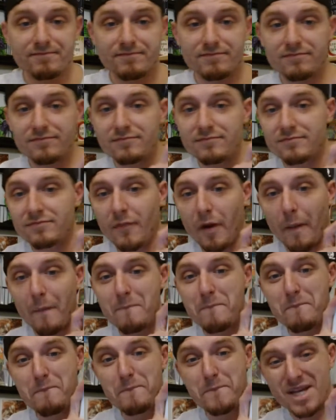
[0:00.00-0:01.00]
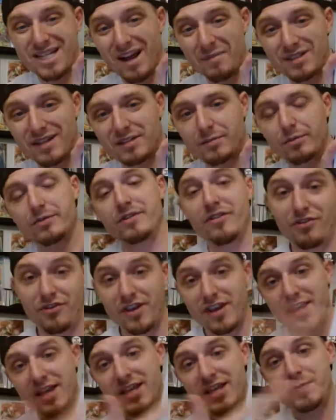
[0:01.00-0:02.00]
Big Time Collectables.
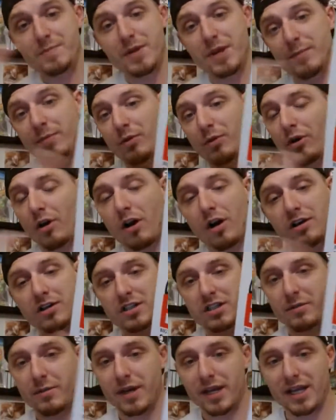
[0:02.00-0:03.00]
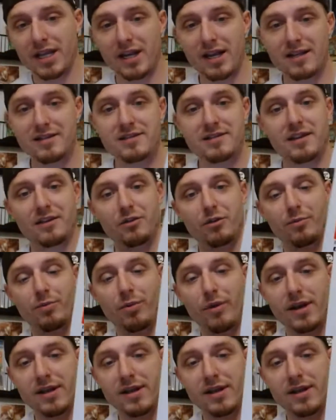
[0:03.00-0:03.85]
These people are awesome. I can't sing their